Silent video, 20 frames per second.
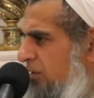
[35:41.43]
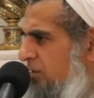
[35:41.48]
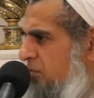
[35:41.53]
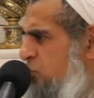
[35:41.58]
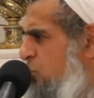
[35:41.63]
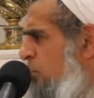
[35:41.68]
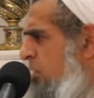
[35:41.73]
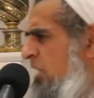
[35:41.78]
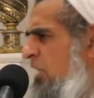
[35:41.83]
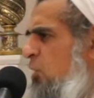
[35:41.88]

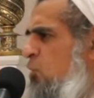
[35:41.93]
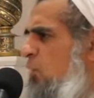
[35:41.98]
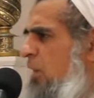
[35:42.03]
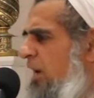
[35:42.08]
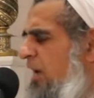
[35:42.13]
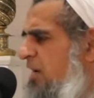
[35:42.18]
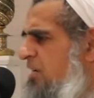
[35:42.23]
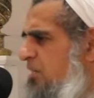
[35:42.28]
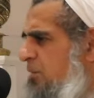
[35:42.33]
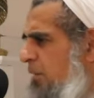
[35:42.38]
Somebody will do it
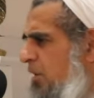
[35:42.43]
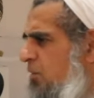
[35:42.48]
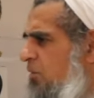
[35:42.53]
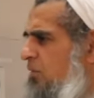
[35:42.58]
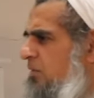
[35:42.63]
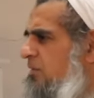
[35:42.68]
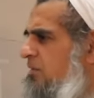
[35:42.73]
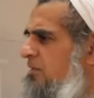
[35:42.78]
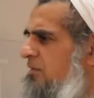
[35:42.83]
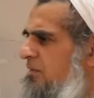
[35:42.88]
again tomorrow.
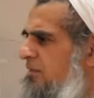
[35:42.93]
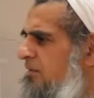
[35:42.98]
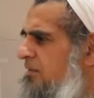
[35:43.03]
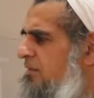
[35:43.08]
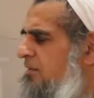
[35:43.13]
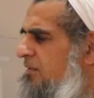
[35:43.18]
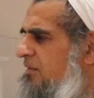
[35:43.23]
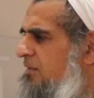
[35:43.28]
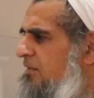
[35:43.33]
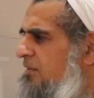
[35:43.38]

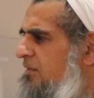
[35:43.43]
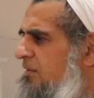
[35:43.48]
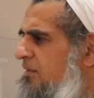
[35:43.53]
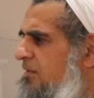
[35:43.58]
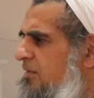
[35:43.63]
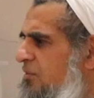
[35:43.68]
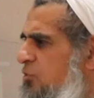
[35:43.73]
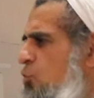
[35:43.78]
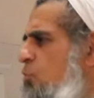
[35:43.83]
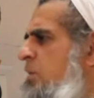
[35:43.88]

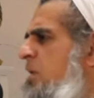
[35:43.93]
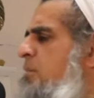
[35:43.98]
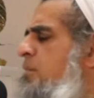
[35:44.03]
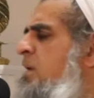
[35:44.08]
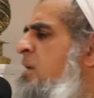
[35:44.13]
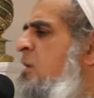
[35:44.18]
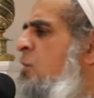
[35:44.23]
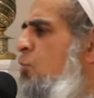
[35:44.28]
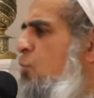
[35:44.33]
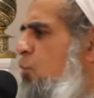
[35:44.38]
Somebody will
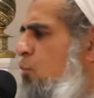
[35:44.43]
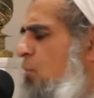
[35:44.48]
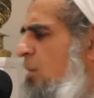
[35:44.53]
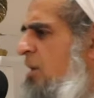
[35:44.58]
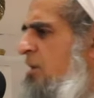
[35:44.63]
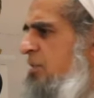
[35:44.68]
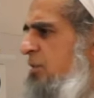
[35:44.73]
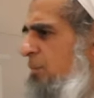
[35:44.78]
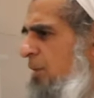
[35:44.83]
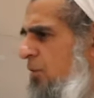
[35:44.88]
burn another
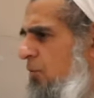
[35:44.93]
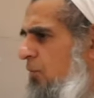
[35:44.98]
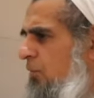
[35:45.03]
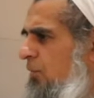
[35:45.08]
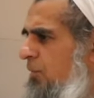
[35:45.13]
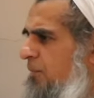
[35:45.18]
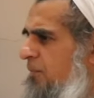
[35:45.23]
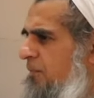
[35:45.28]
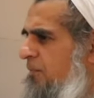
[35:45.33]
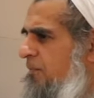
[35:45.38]
Quran tomorrow.
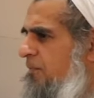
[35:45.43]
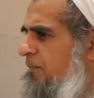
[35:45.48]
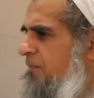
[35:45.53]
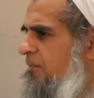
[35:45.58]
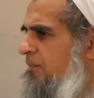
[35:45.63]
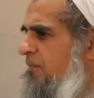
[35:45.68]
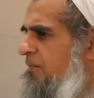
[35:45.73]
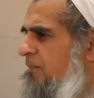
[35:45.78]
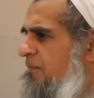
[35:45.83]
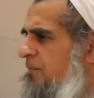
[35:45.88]

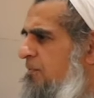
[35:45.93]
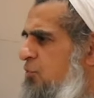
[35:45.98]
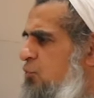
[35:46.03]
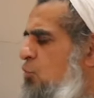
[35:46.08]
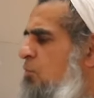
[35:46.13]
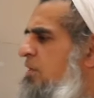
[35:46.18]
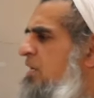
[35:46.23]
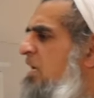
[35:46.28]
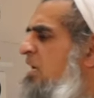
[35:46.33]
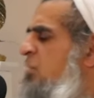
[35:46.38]

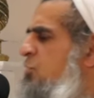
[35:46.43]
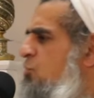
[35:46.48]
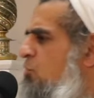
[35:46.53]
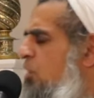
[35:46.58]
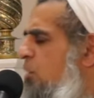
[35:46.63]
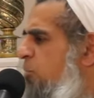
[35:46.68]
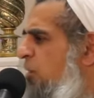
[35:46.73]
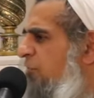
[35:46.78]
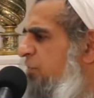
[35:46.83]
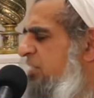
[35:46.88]
Somebody insult
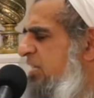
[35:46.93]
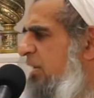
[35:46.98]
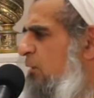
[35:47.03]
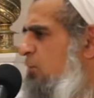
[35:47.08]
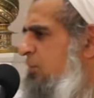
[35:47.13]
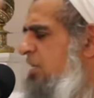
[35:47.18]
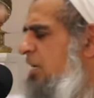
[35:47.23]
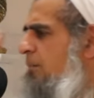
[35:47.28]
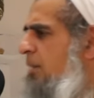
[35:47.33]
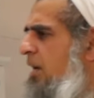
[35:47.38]
the Prophet sallallahu
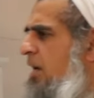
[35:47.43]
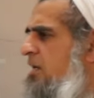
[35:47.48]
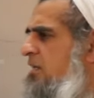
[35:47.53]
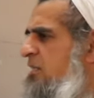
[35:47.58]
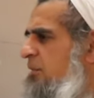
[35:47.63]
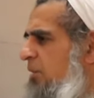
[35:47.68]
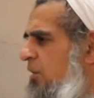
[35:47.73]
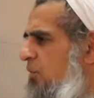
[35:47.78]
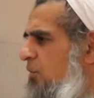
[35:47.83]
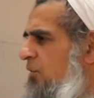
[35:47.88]
alaihi wasallam again
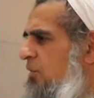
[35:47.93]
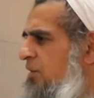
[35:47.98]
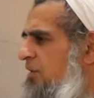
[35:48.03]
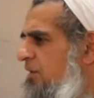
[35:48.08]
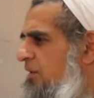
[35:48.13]
tomorrow.